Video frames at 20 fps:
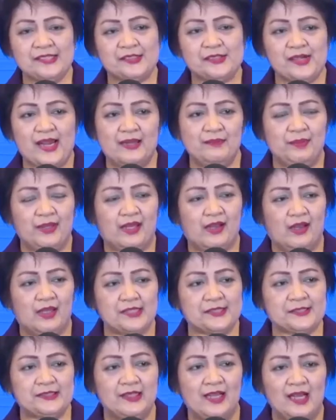strain
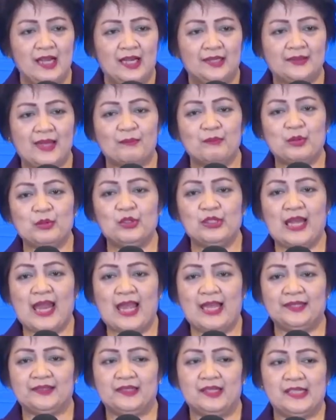because the blue
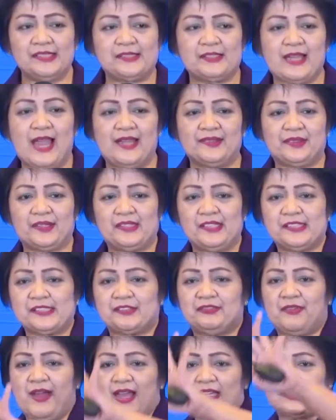light scatters
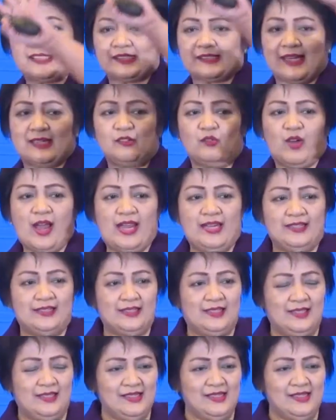fast and wide,